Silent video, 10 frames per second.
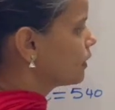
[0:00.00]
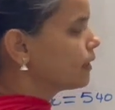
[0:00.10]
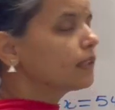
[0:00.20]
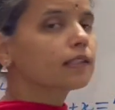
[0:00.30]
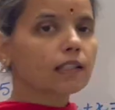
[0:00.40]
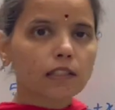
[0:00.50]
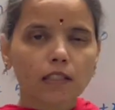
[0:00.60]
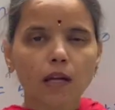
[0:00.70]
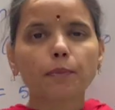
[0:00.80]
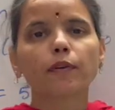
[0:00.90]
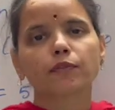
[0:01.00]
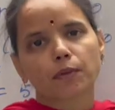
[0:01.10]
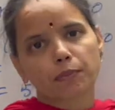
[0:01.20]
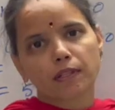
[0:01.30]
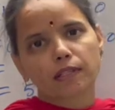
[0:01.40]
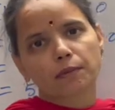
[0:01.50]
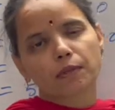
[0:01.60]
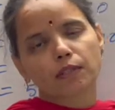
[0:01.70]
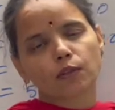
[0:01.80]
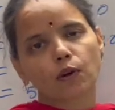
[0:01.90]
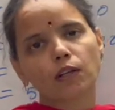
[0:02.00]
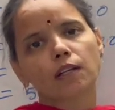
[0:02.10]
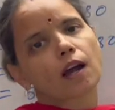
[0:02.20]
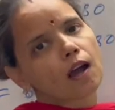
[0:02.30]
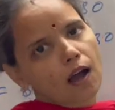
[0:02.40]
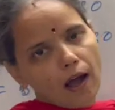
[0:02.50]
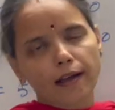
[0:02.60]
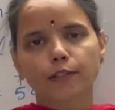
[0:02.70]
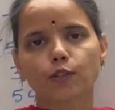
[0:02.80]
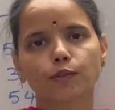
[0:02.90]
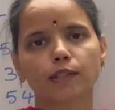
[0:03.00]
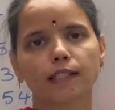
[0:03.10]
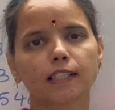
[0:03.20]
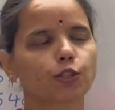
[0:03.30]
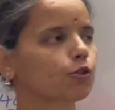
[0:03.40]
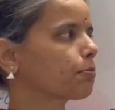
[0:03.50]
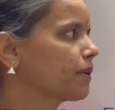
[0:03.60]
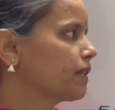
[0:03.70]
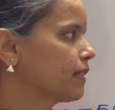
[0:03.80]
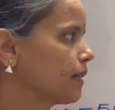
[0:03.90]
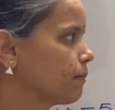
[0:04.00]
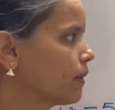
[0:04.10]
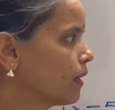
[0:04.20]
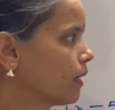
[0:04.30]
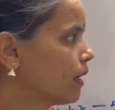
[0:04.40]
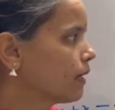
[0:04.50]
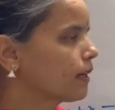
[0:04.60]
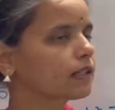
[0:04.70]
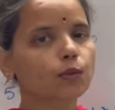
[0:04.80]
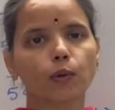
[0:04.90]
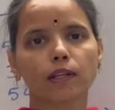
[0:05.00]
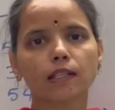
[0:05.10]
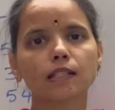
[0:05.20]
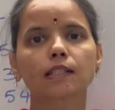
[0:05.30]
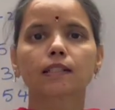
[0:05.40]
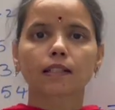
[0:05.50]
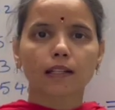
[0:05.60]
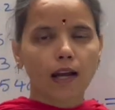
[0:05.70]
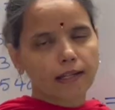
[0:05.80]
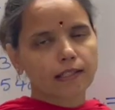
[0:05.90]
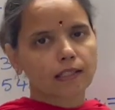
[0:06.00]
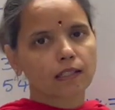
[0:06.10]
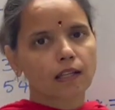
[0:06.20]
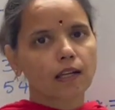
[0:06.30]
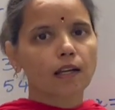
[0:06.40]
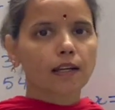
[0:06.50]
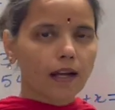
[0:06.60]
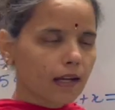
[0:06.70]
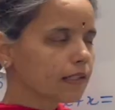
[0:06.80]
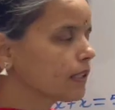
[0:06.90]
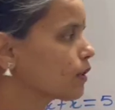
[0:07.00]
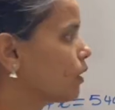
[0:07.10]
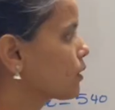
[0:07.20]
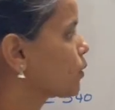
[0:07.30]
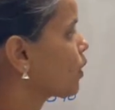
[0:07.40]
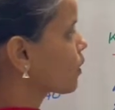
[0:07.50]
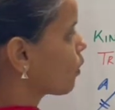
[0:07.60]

then such type of trapezium is called isosceles trapezium. Next one is kite. Kite is also a